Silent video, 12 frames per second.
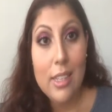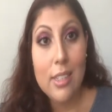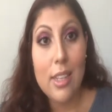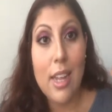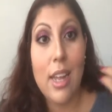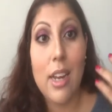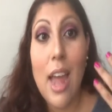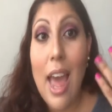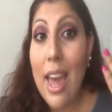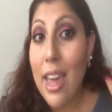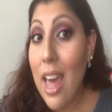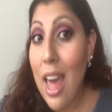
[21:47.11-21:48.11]
is
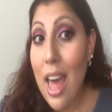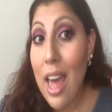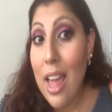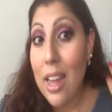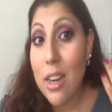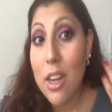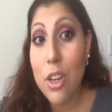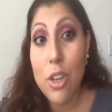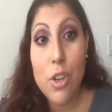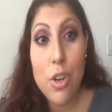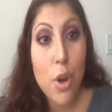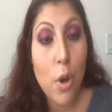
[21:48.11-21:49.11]
that I had
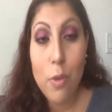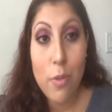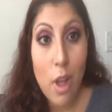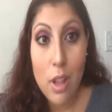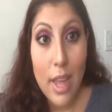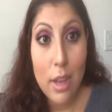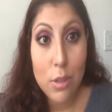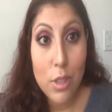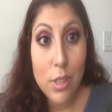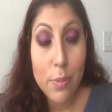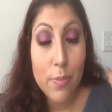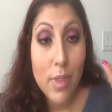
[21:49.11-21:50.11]
no
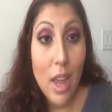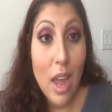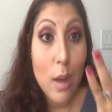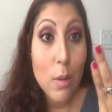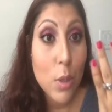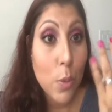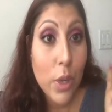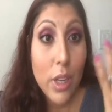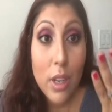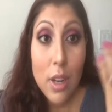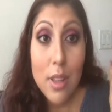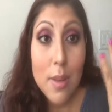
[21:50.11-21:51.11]
fallout. I was
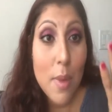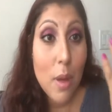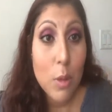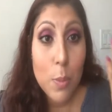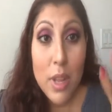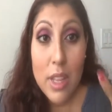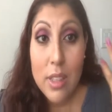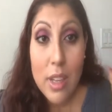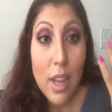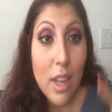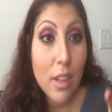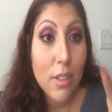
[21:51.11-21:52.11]
working on them, I was
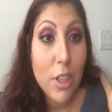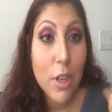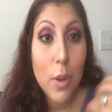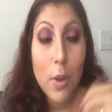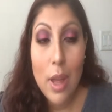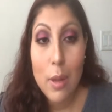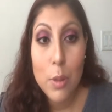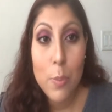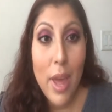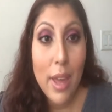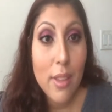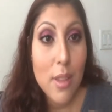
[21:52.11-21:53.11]
blending, you know, I
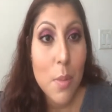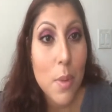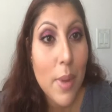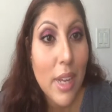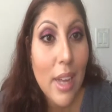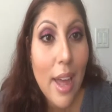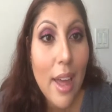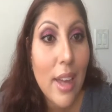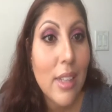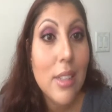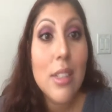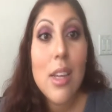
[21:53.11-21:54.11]
was packing them on my
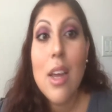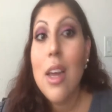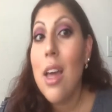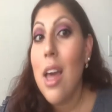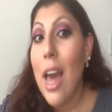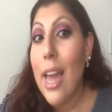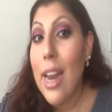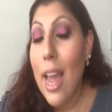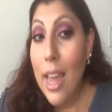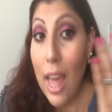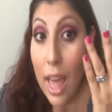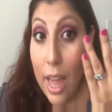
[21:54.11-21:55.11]
eyes,
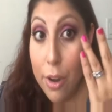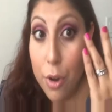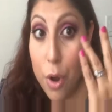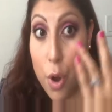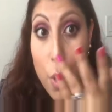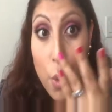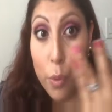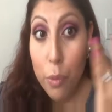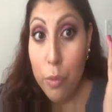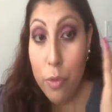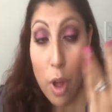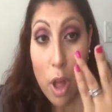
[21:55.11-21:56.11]
and I had
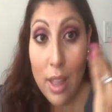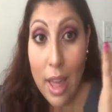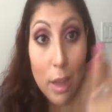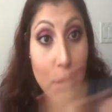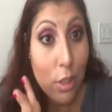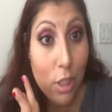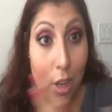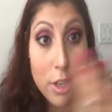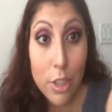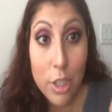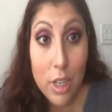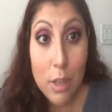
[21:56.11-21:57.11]
no fallout
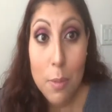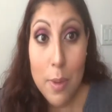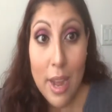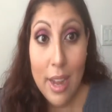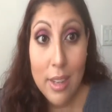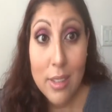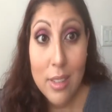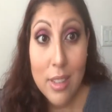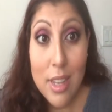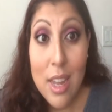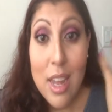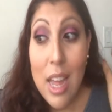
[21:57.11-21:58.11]
underneath my
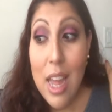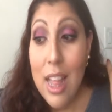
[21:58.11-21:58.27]
eyes.